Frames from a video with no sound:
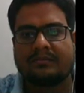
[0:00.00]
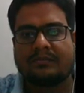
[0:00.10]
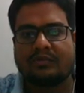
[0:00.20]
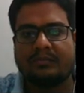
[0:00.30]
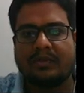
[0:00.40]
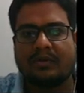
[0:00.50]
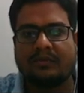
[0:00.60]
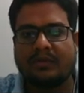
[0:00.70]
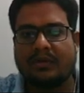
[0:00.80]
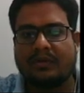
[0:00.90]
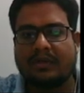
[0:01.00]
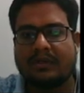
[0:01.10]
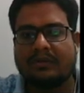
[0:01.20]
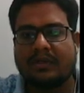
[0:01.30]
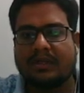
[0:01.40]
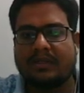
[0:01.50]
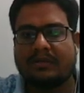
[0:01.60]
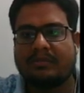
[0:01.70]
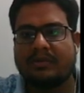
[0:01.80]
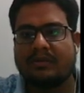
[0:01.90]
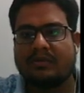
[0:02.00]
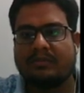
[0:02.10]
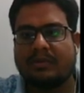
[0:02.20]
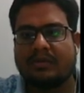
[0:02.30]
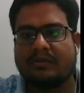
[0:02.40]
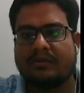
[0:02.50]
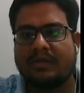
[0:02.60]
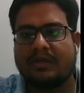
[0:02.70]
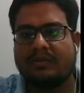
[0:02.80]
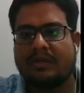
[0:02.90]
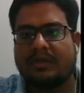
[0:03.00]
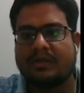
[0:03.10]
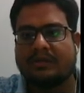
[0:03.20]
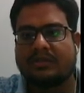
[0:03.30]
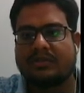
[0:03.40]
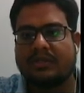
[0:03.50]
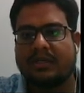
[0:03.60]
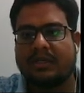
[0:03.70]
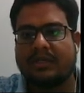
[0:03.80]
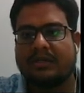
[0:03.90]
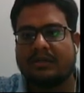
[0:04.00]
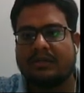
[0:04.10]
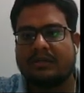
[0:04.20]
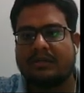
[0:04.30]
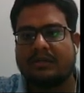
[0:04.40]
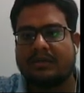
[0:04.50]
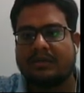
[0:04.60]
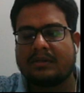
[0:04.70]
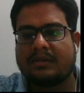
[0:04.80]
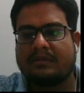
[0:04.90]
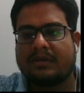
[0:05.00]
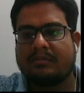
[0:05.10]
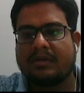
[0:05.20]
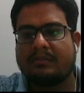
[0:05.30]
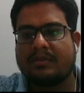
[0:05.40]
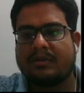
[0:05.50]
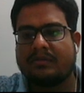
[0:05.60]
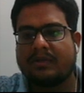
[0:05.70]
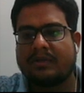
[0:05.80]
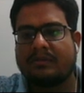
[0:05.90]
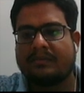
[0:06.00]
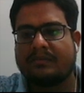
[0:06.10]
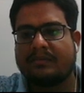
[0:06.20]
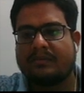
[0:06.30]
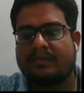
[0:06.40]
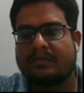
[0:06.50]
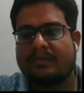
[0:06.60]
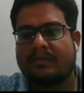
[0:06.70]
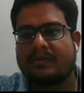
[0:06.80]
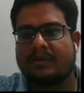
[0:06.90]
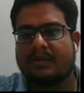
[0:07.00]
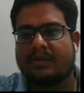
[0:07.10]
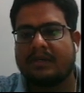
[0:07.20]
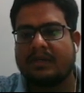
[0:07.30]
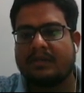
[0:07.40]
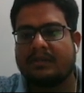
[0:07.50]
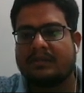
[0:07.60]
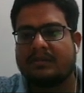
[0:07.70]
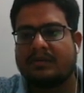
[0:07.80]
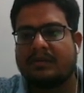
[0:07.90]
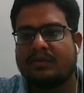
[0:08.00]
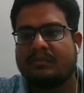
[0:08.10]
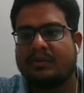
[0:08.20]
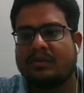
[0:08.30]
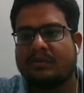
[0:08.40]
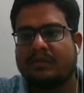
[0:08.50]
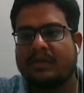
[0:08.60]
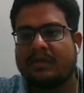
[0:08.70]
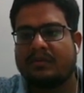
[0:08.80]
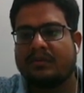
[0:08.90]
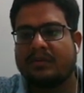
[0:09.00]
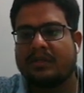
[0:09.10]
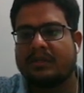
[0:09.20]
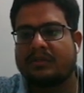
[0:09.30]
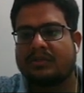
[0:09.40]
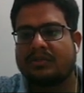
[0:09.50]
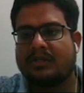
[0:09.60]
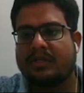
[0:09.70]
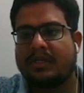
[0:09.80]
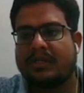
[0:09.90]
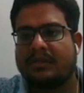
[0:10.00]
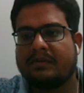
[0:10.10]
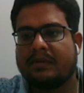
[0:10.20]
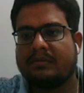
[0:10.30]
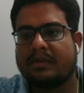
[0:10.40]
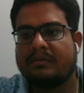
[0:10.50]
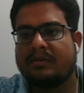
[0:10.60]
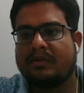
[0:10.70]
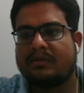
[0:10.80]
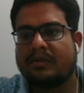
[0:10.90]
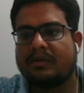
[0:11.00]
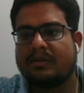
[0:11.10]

So P of E1 given A, that is equal to P of E1 intersection A divided by P of A, and this is equal to P of E2 intersection A divided by P of A,